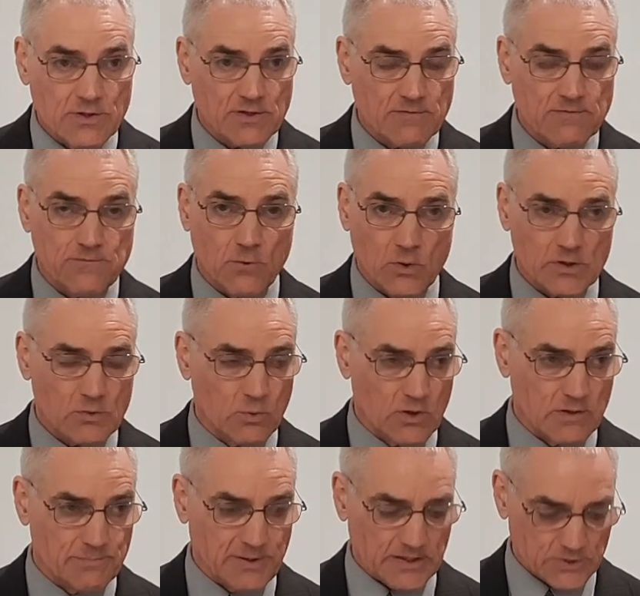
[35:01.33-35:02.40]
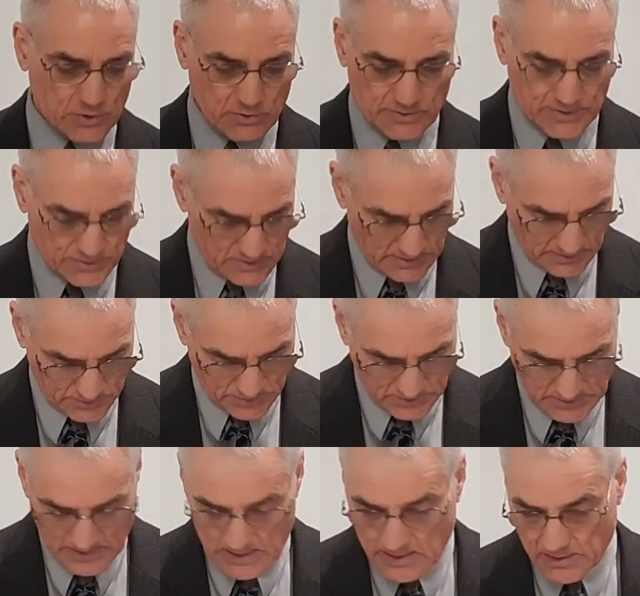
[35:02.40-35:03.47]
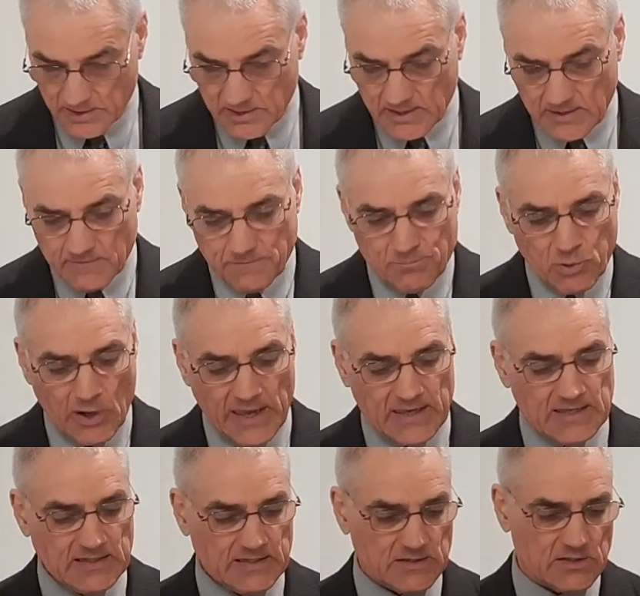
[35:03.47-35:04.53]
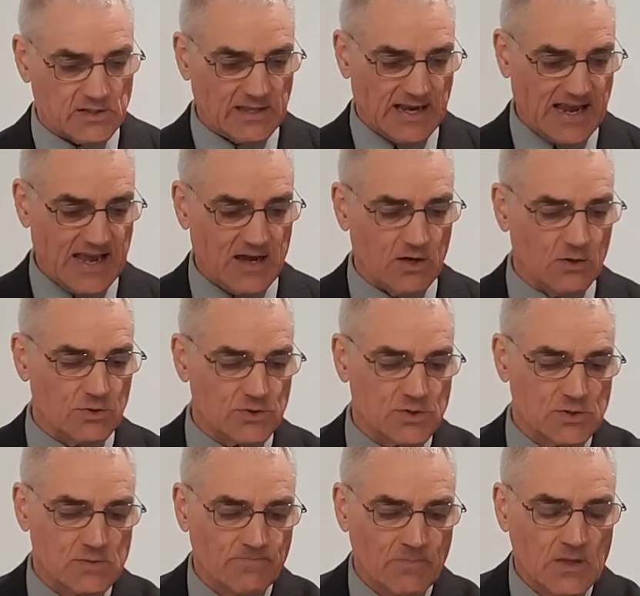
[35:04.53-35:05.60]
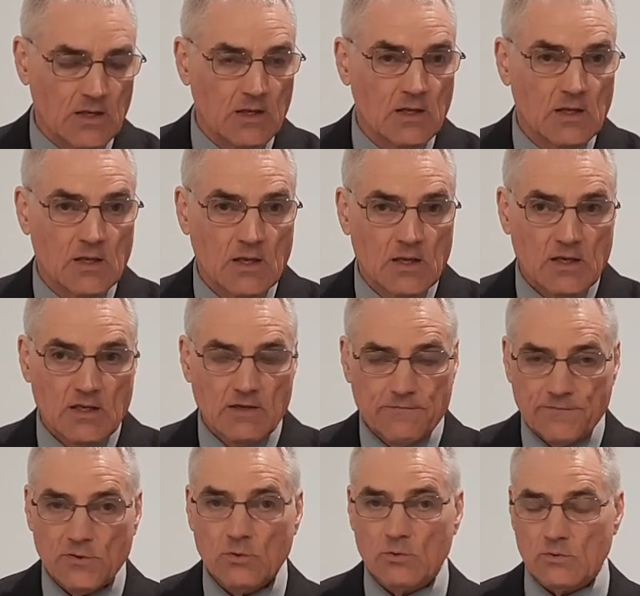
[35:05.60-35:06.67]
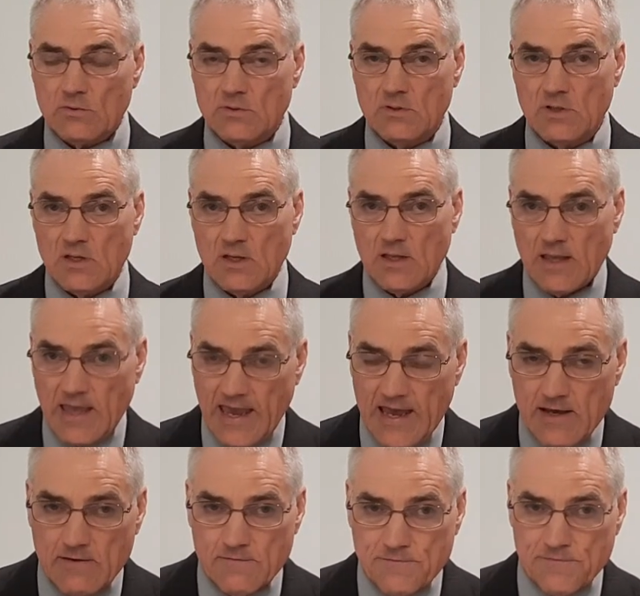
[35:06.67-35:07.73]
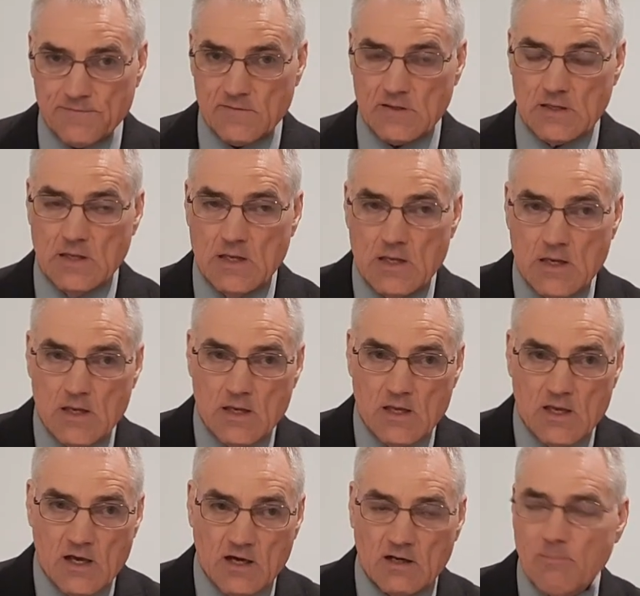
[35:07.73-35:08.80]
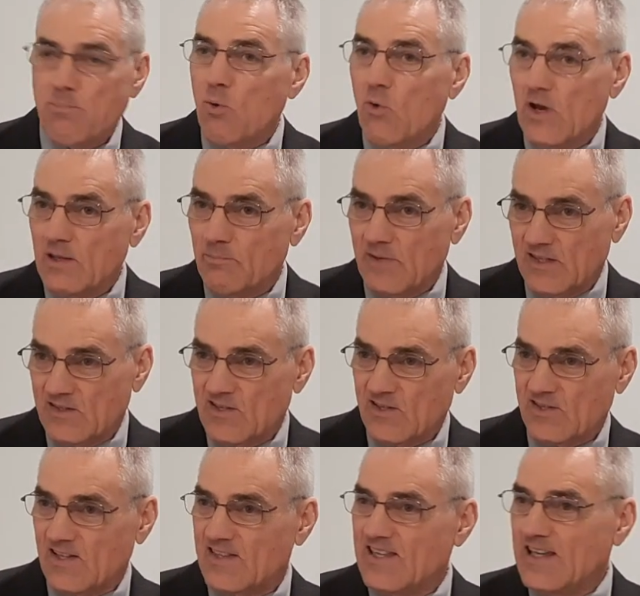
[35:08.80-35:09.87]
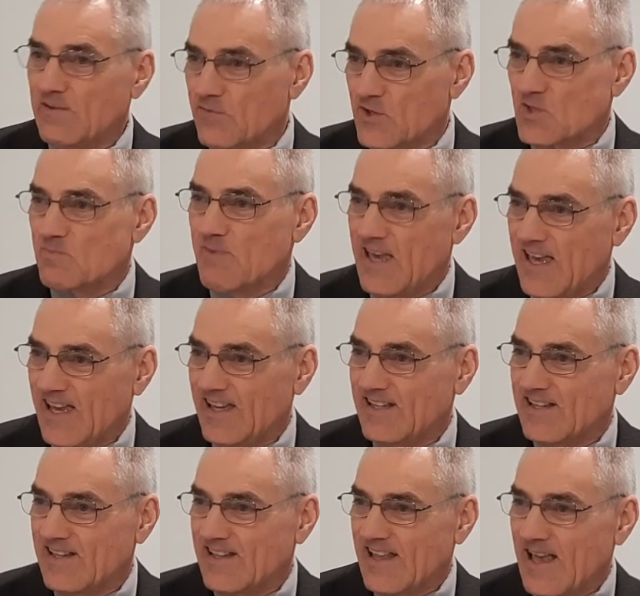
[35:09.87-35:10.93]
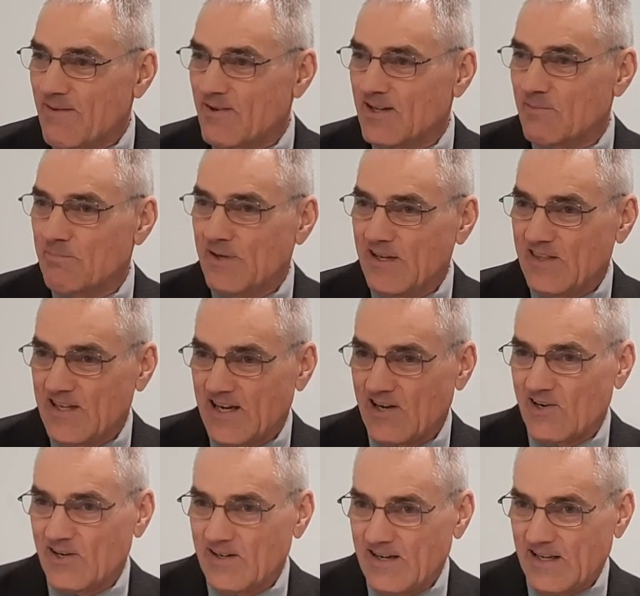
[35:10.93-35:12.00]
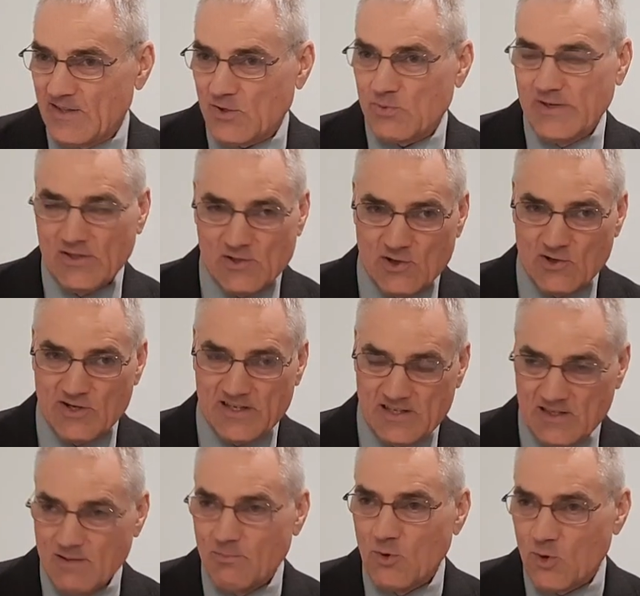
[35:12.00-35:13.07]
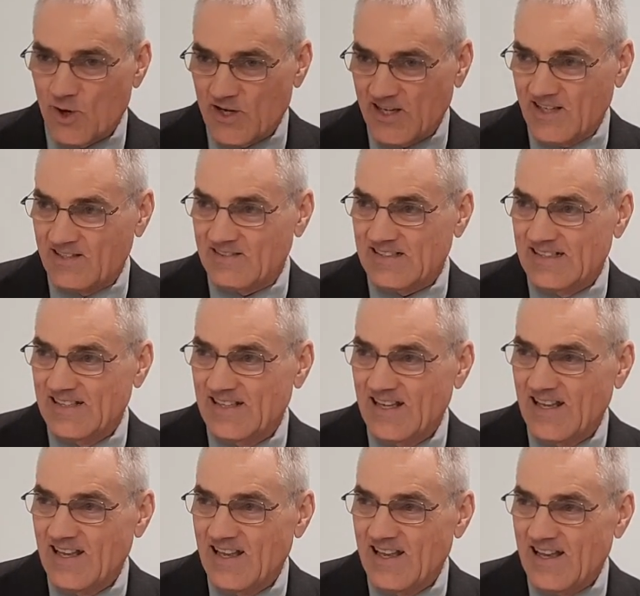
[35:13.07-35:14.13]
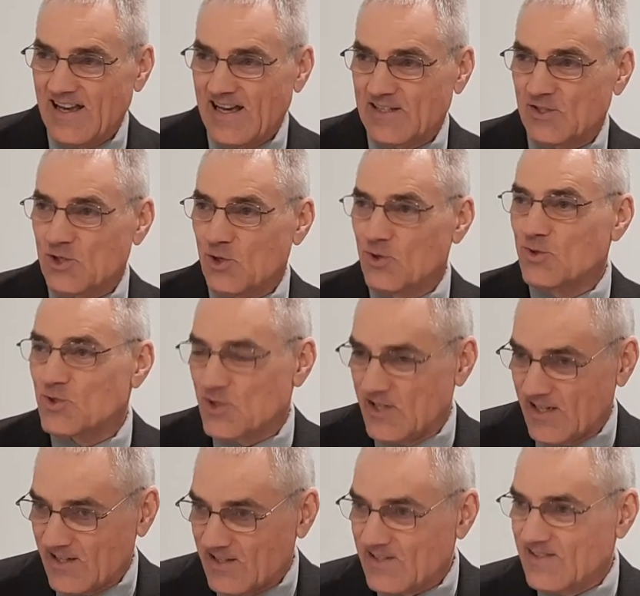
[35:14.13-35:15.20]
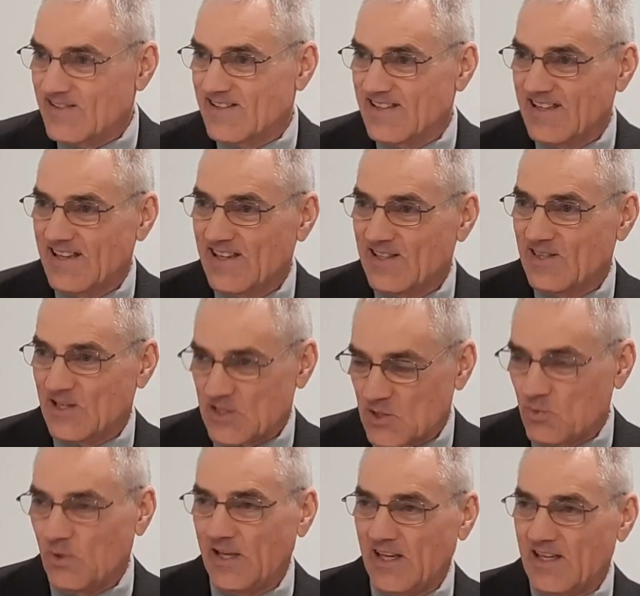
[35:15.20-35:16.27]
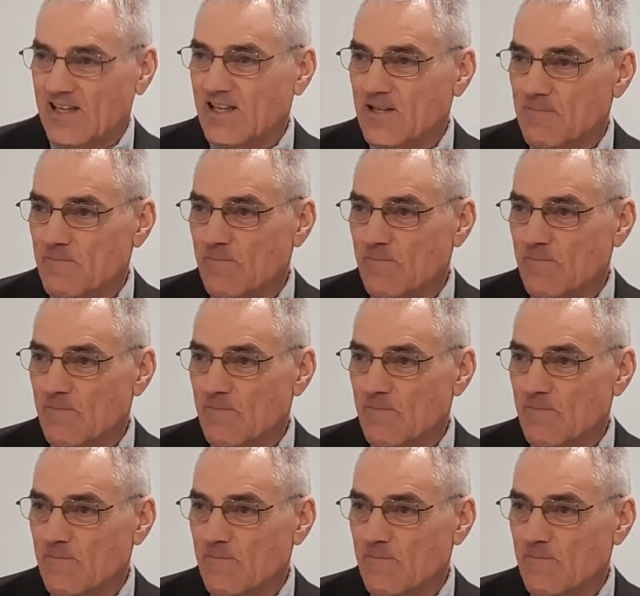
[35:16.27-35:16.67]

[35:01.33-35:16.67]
the fourth word picture is this thief breaking into the house. If you have an appointment that the thief has made, I'm going to be there at 3.30 in the morning on Tuesday this week,